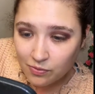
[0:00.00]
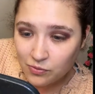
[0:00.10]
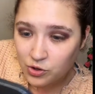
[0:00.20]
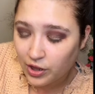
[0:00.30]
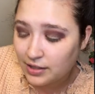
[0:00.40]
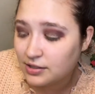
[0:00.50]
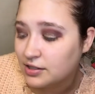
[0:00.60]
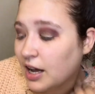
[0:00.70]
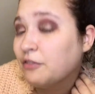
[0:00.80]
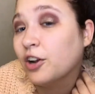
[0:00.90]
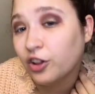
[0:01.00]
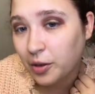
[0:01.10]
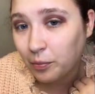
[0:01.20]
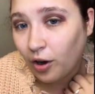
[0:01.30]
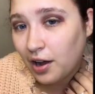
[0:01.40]
So that
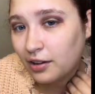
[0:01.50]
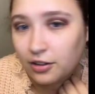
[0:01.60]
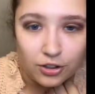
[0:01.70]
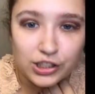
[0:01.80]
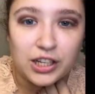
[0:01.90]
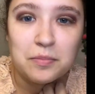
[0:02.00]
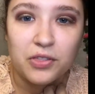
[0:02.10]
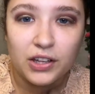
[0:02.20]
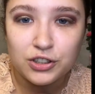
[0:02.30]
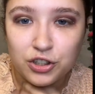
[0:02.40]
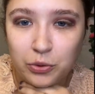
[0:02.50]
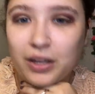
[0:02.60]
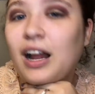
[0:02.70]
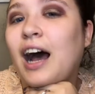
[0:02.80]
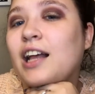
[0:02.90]
definitely brought a little something to
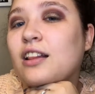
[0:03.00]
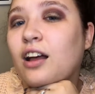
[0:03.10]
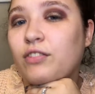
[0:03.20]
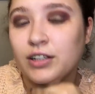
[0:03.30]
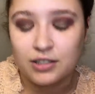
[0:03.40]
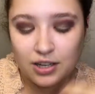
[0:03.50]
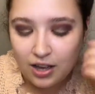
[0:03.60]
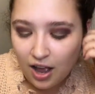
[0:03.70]
it. I love it.